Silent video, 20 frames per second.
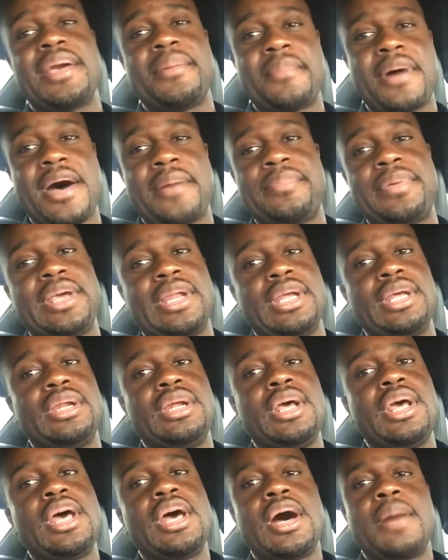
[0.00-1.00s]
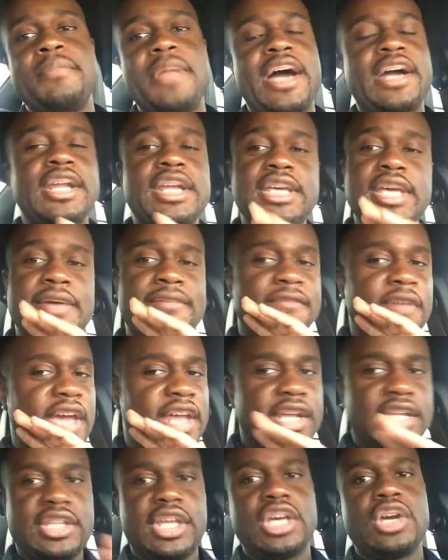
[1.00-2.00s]
in my opinion. I'm not going to give
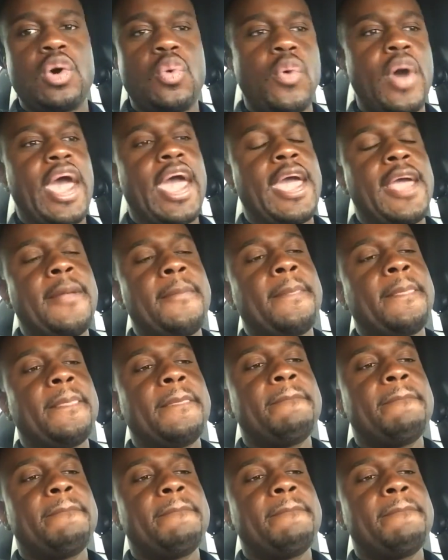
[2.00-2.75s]
anything away.